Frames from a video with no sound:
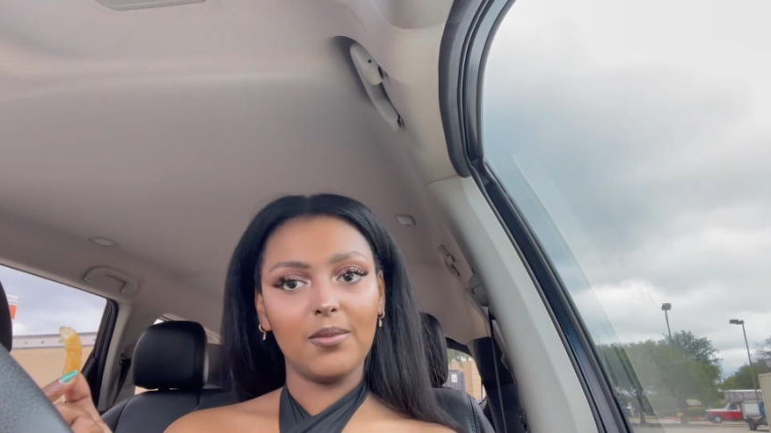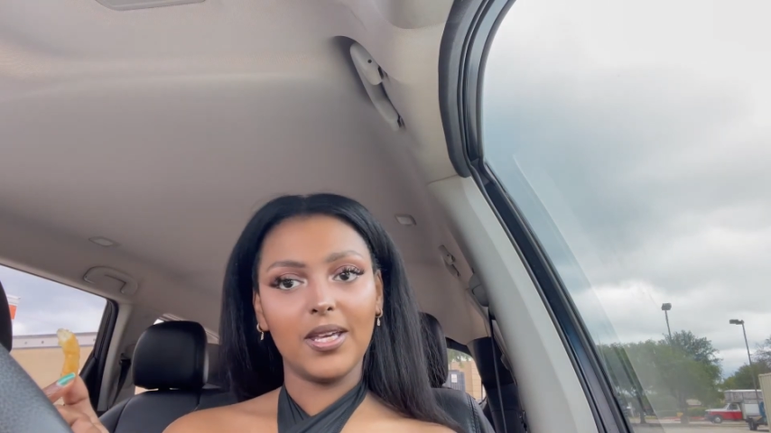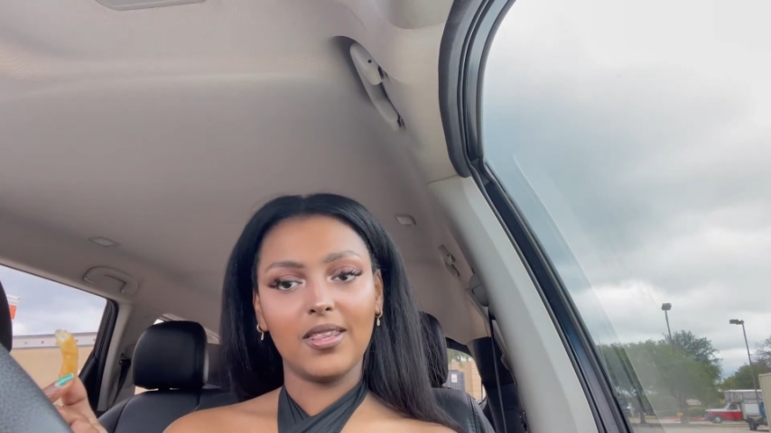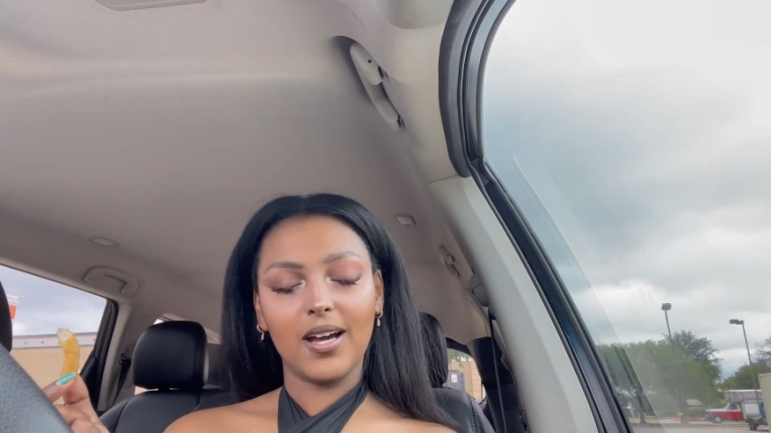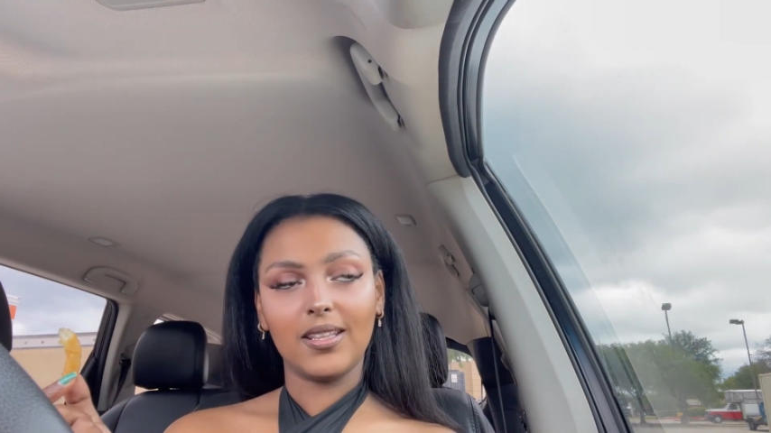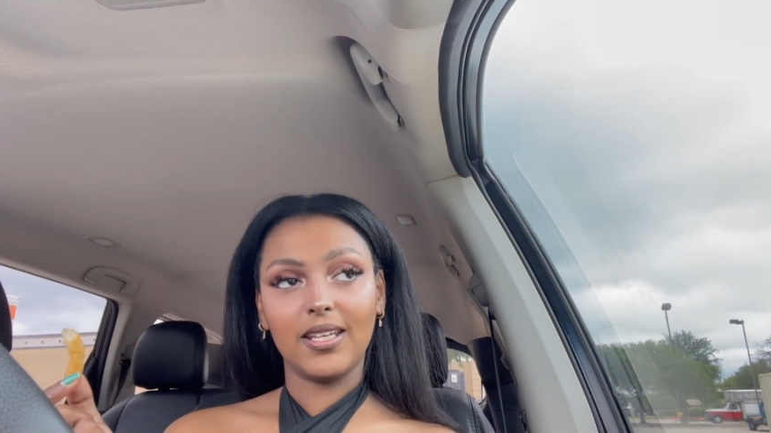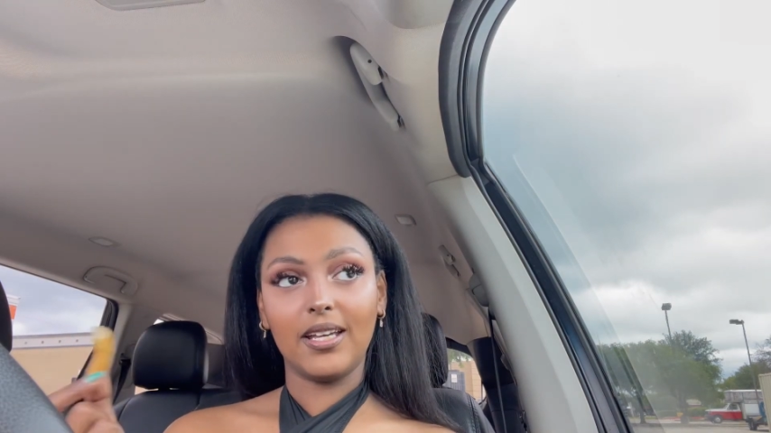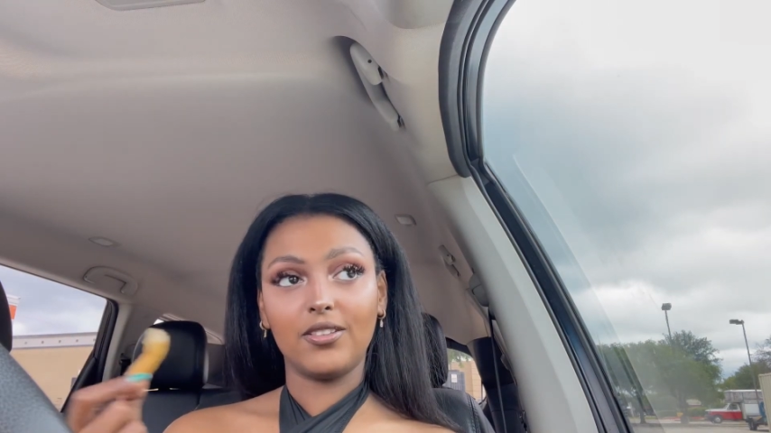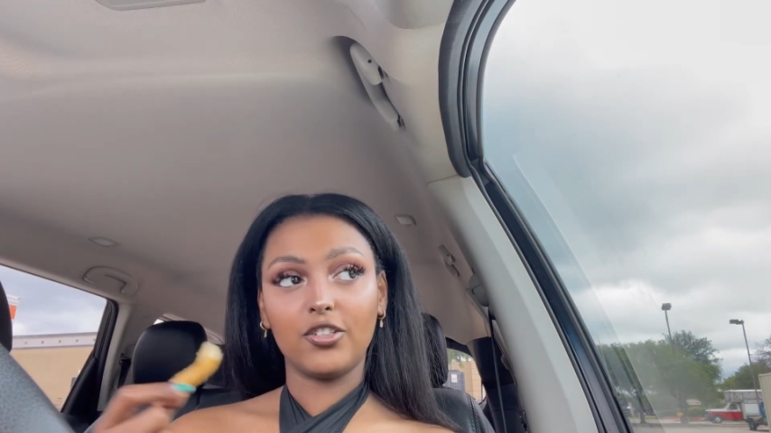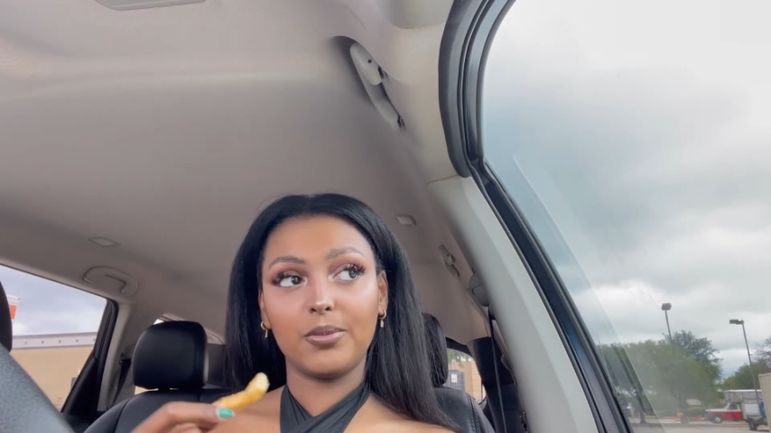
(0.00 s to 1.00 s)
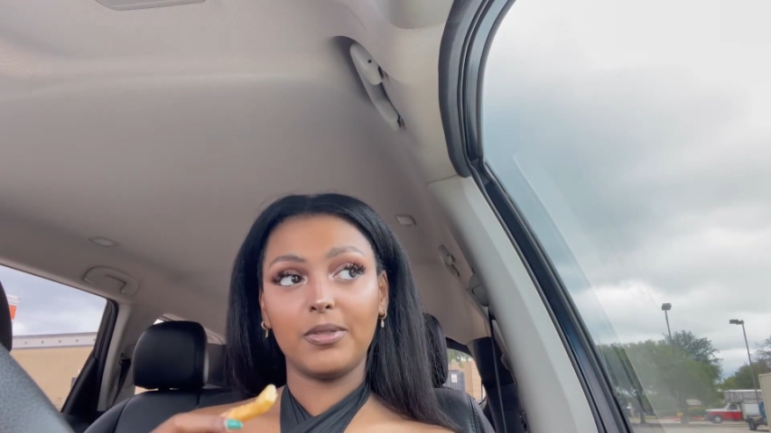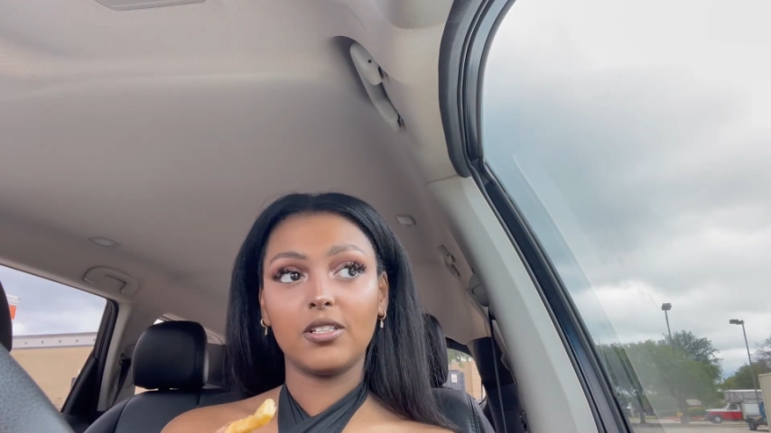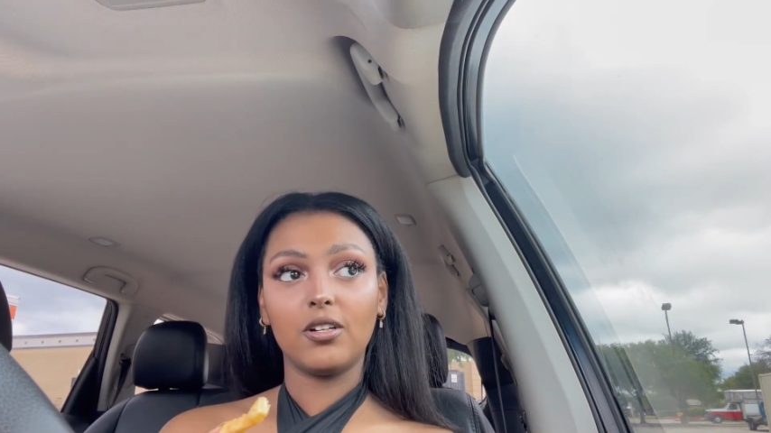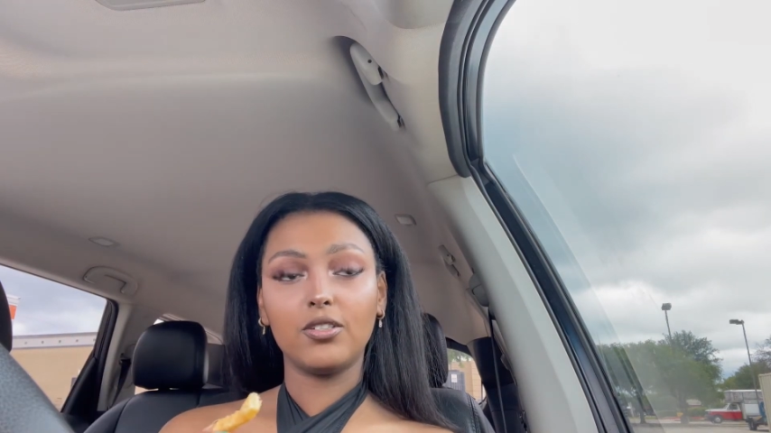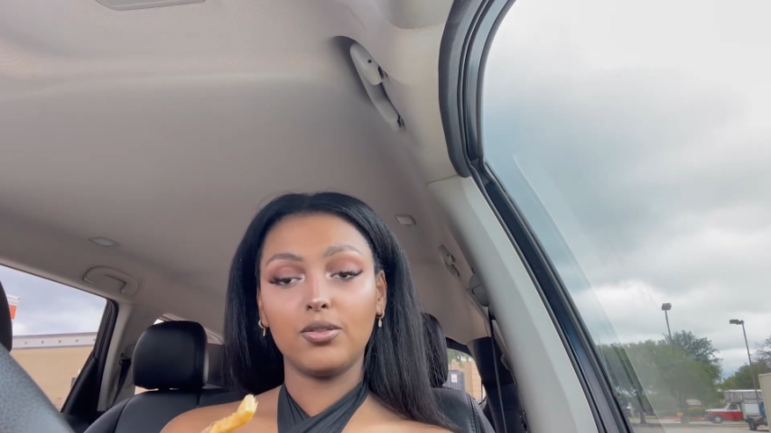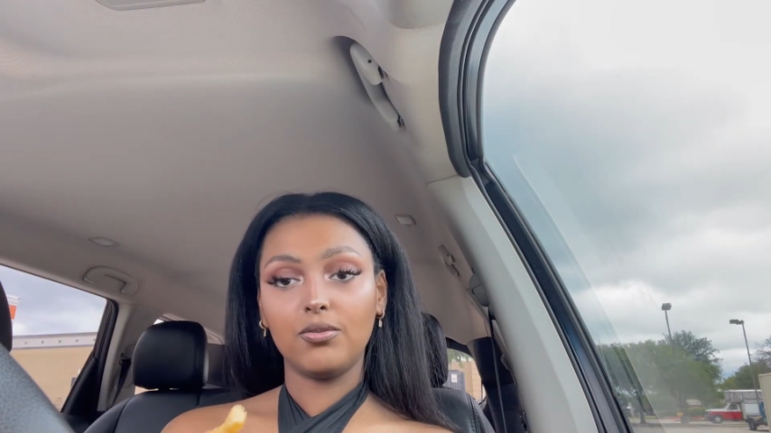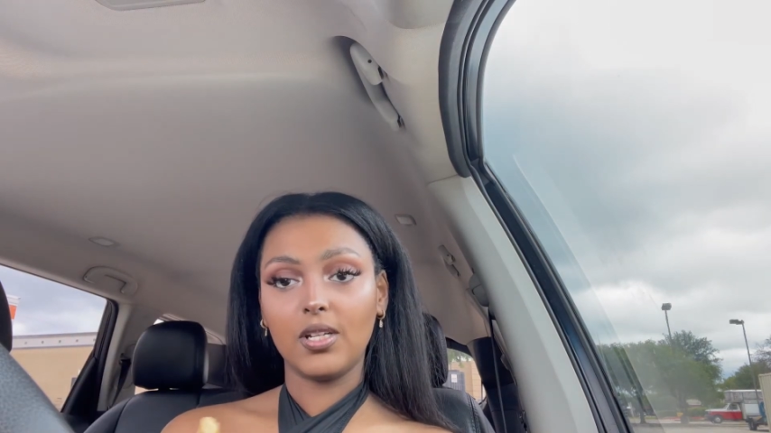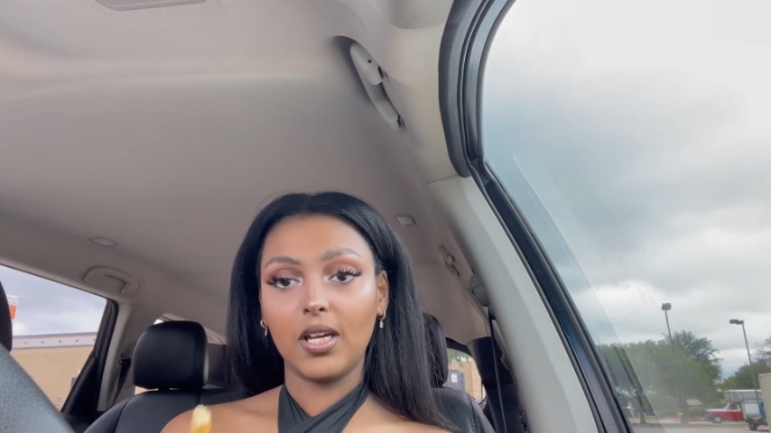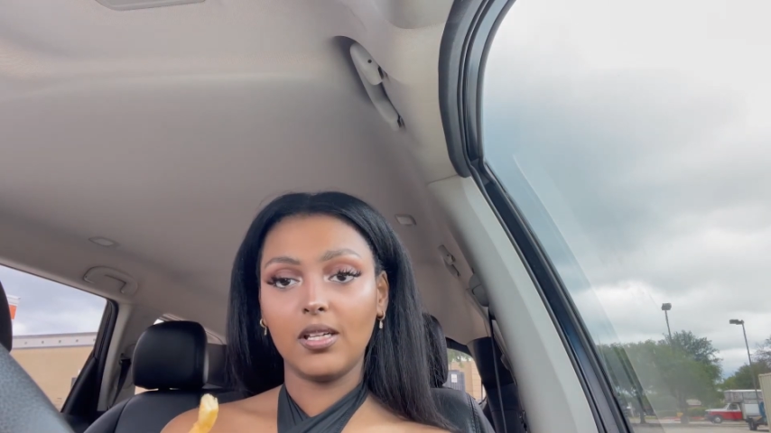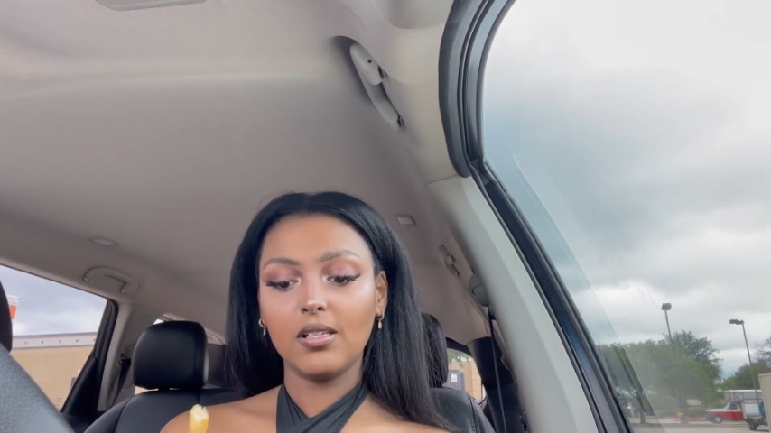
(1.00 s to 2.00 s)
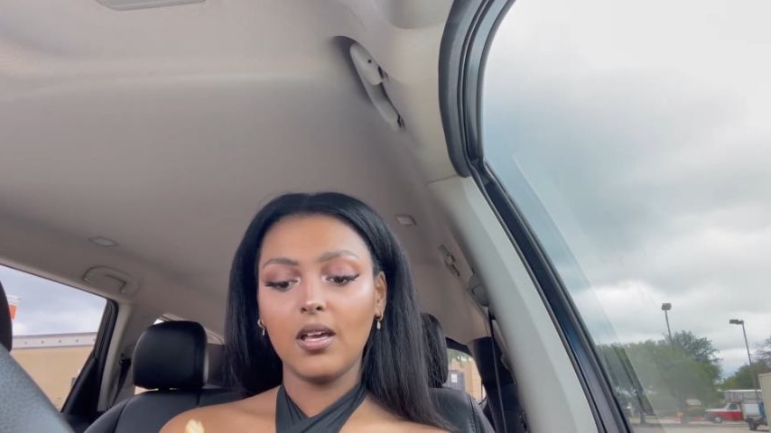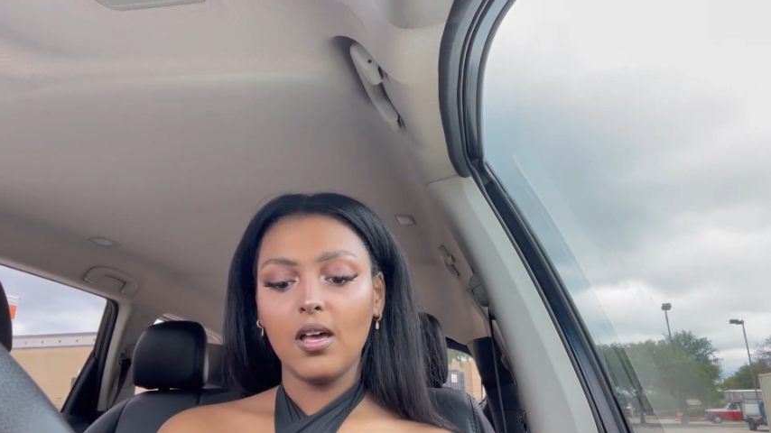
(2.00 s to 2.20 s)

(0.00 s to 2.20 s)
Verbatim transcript: me that they get their shipments in on tuesdays